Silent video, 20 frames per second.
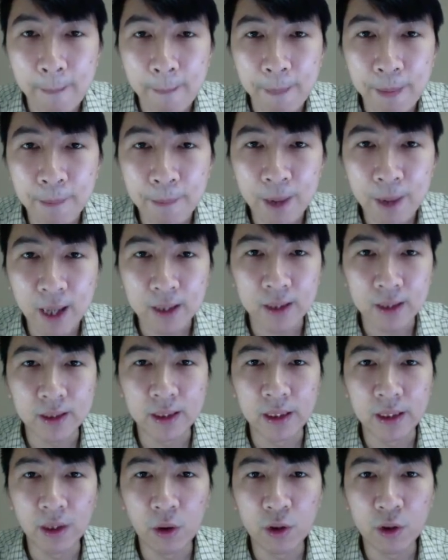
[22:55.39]
but
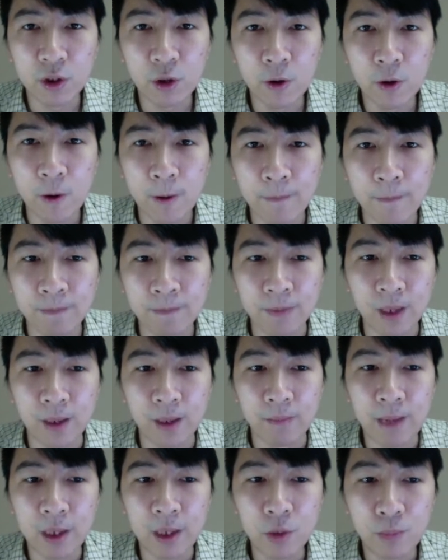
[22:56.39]
he also
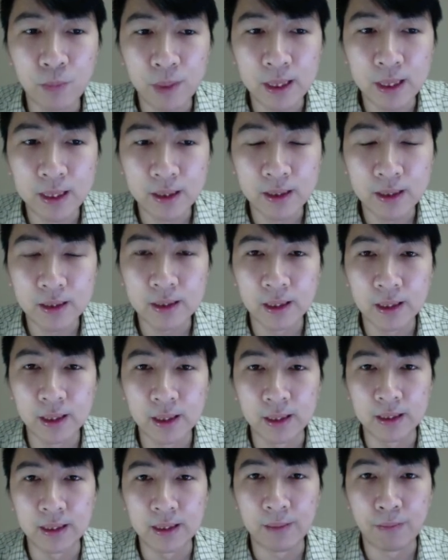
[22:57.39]
manipulated
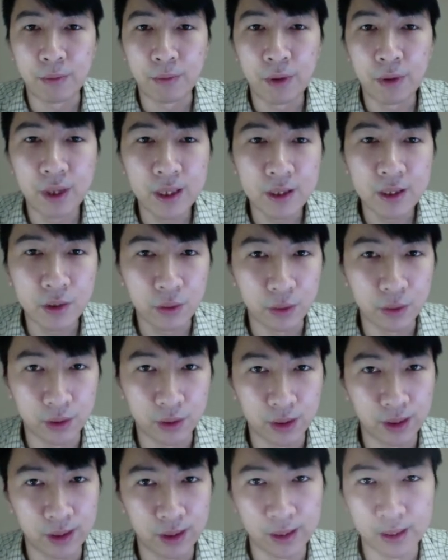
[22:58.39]
the priesthood
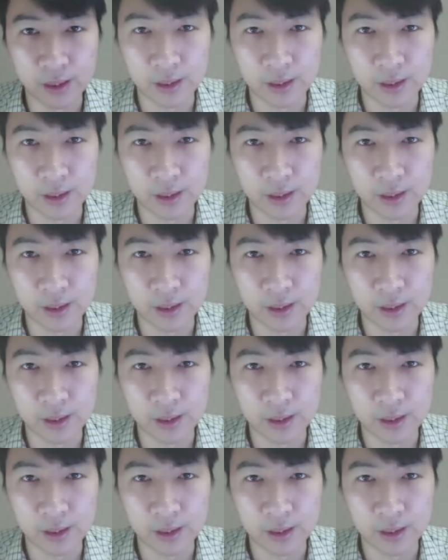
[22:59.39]
in the